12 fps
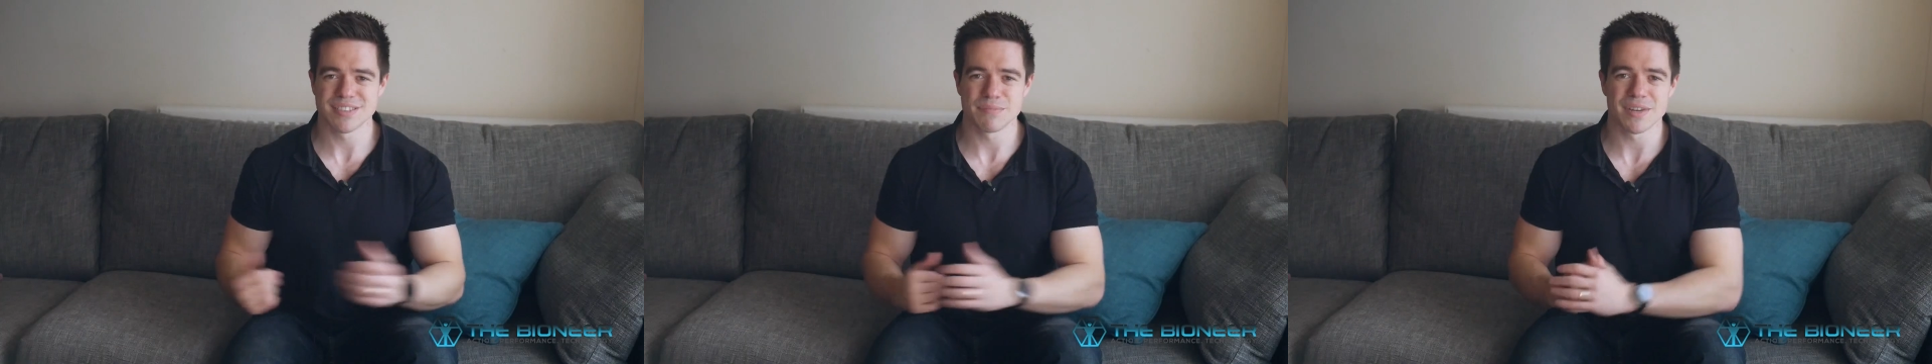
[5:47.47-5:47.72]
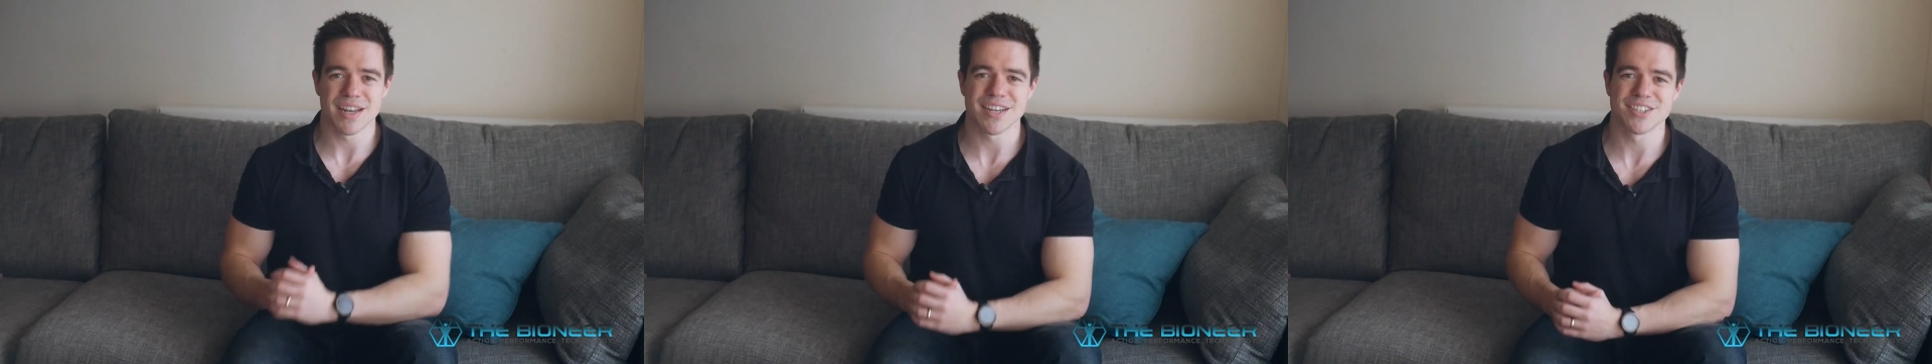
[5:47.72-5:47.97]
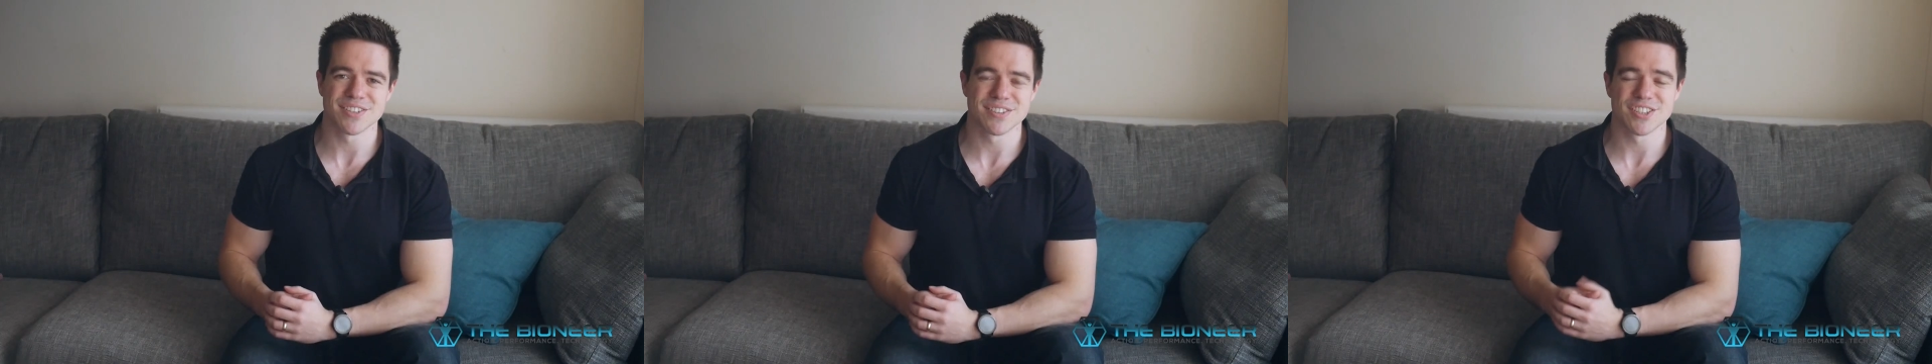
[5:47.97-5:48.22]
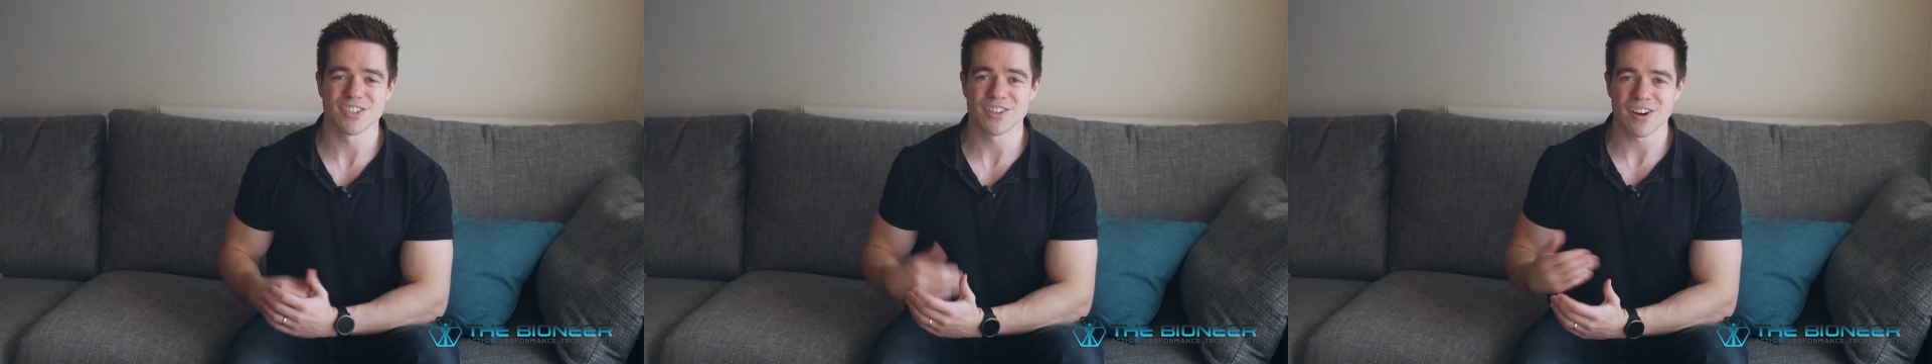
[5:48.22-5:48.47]
stimulation
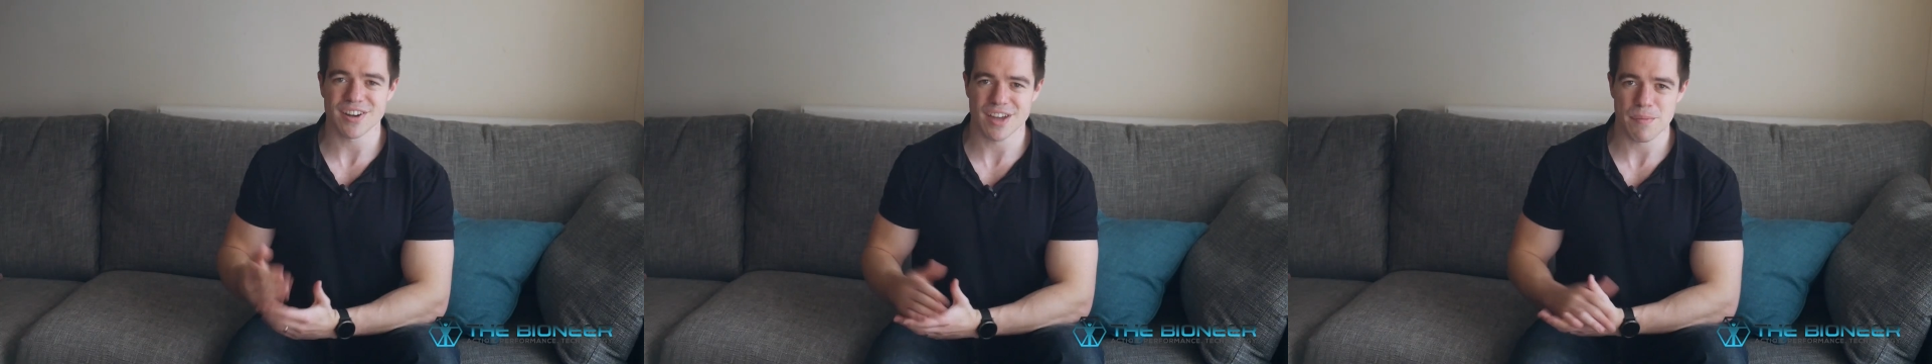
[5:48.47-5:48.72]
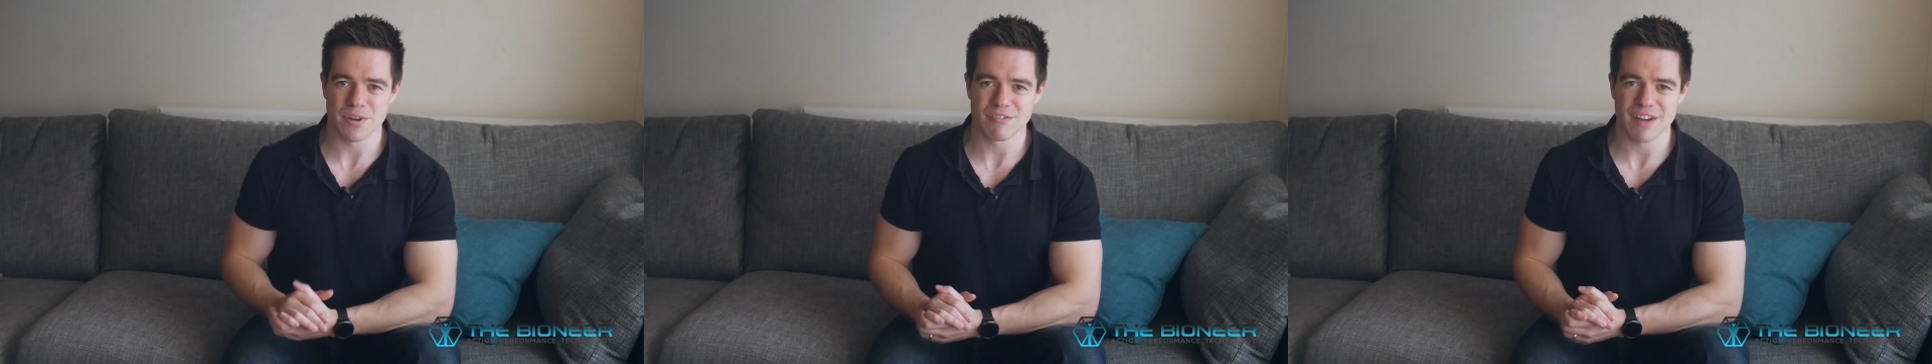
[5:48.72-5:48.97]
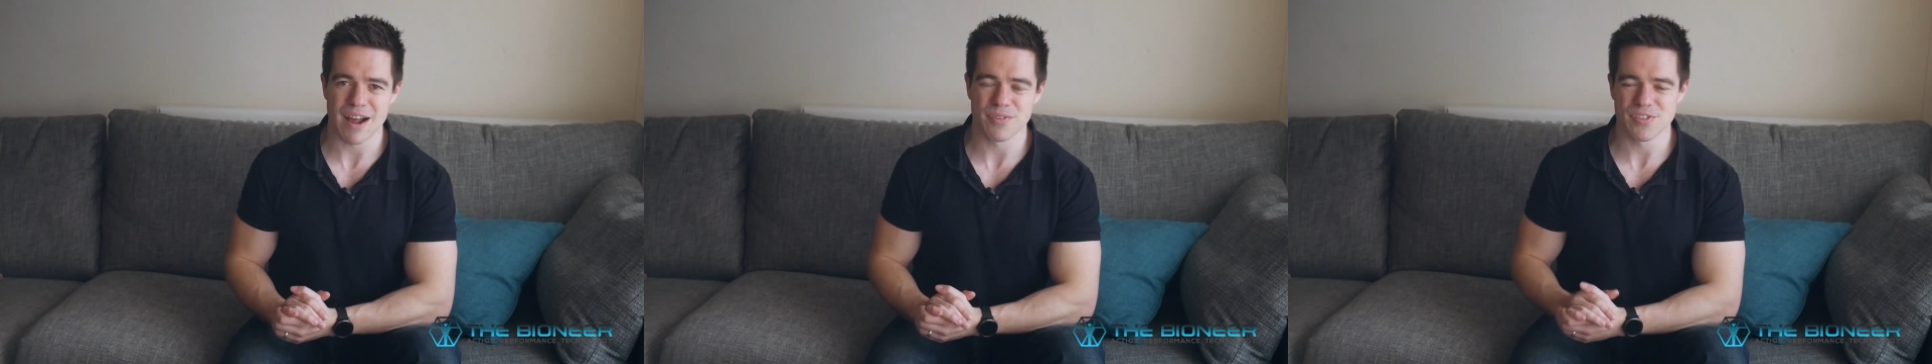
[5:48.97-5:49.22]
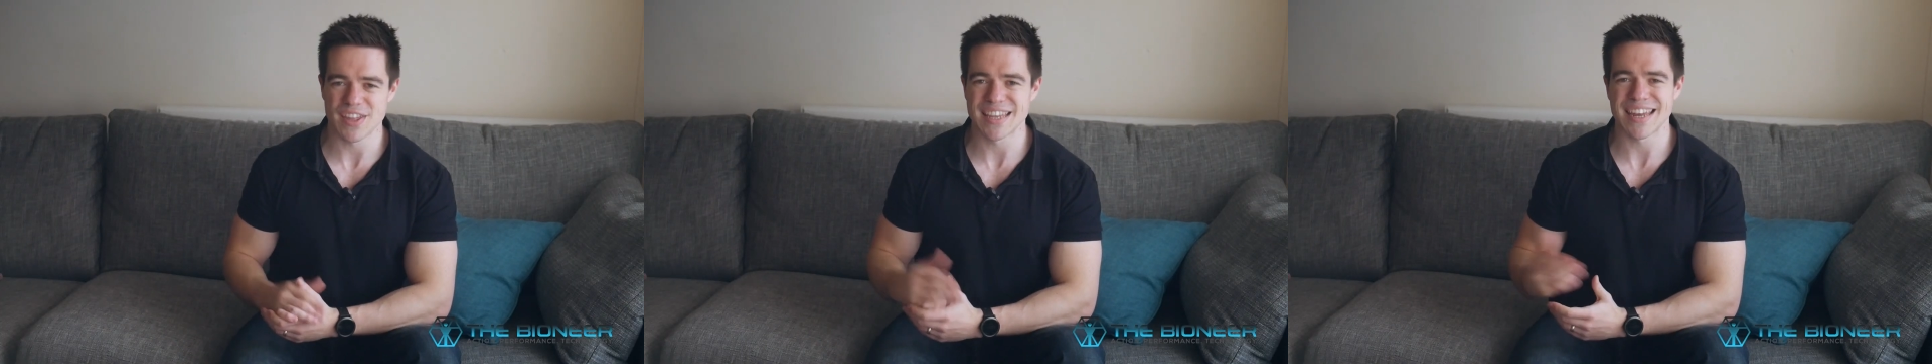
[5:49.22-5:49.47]
to start coming
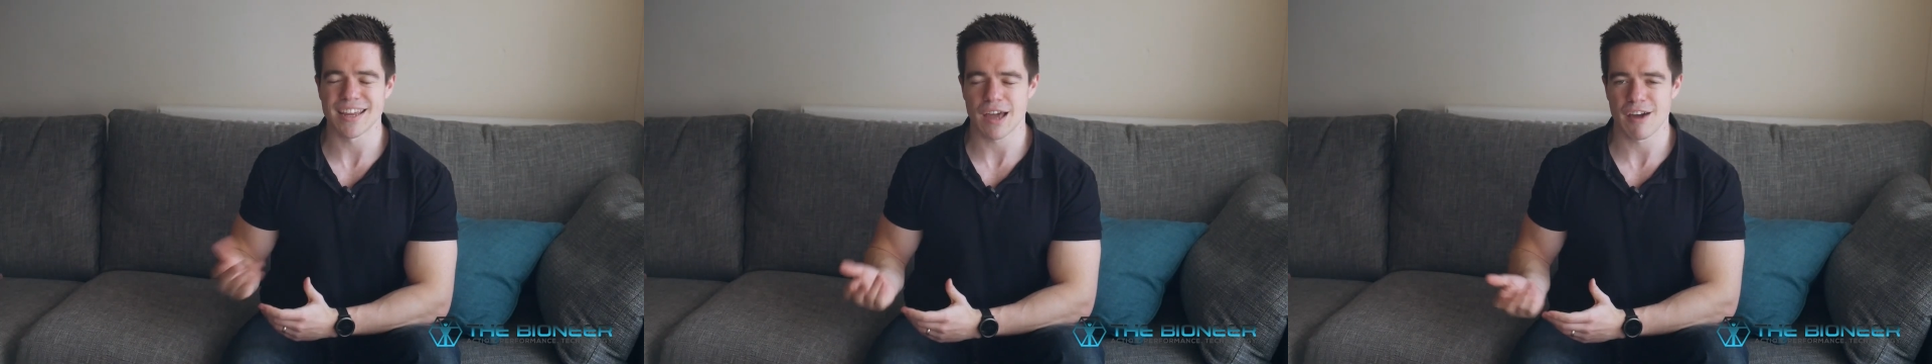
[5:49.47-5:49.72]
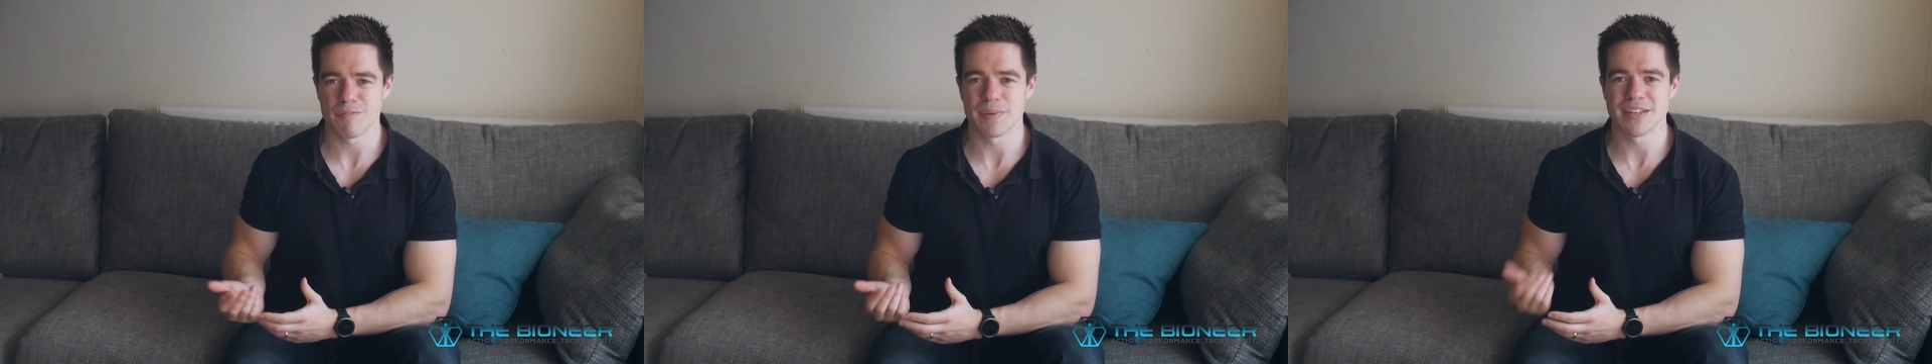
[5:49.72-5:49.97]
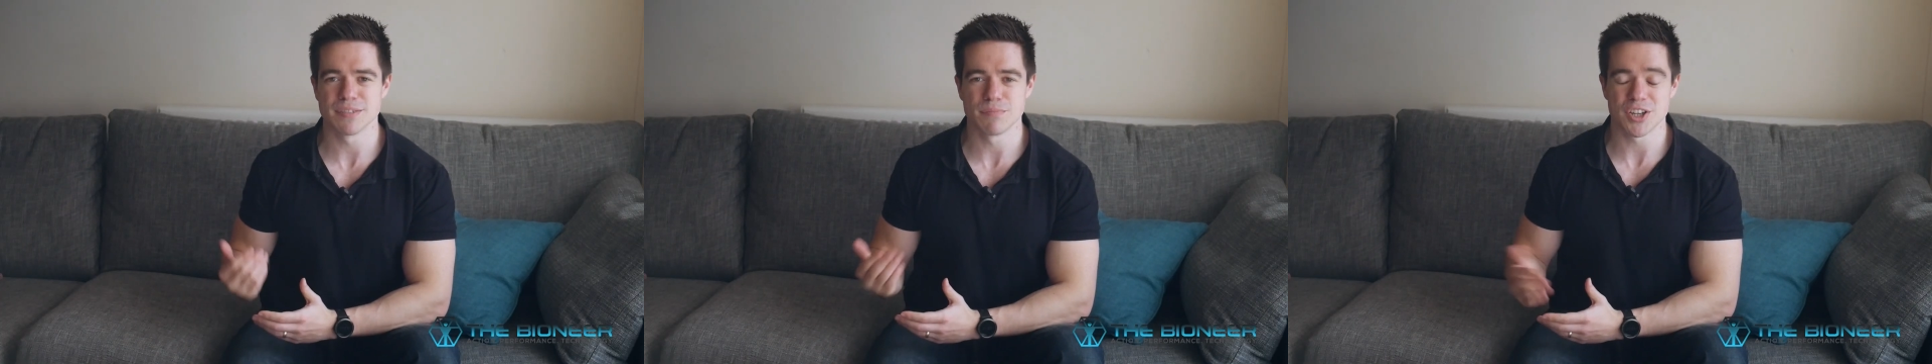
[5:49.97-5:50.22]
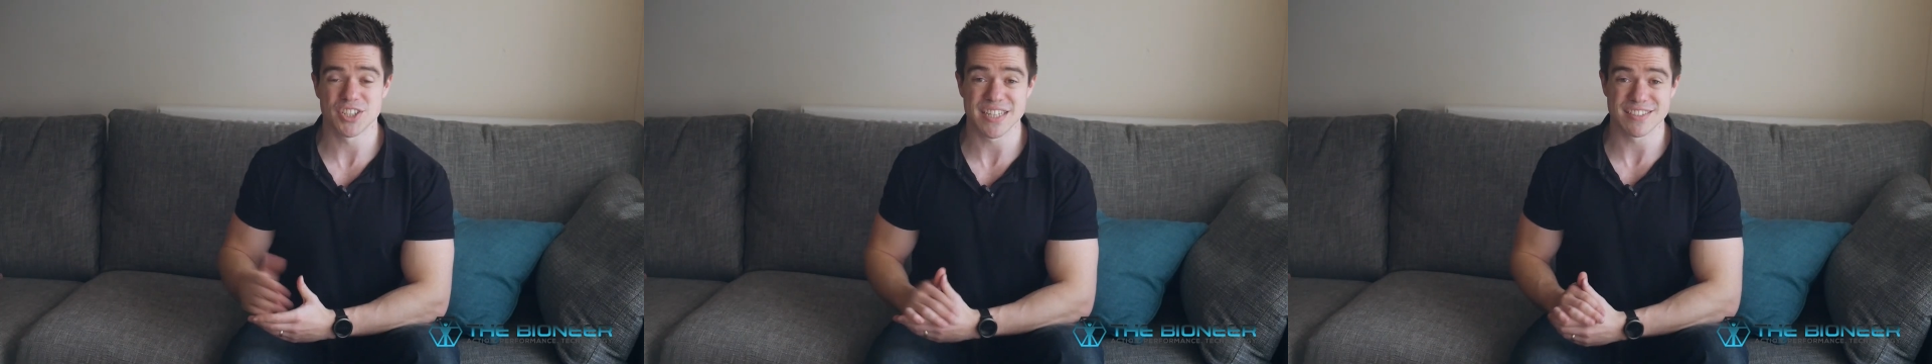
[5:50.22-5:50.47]
around, and then getting out of bed is
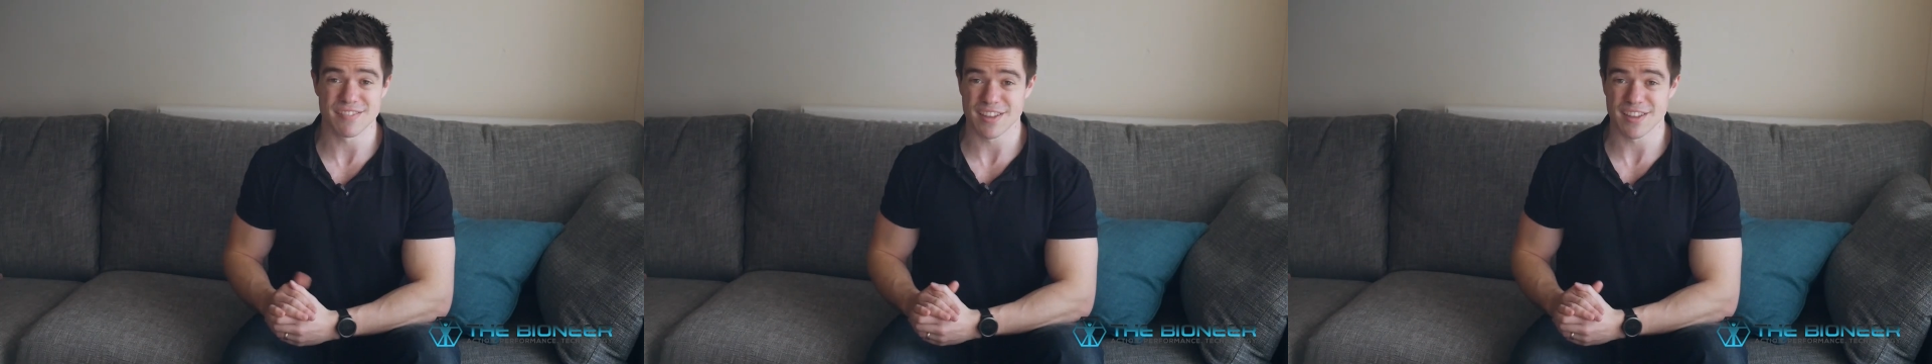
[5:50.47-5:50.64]
much easier.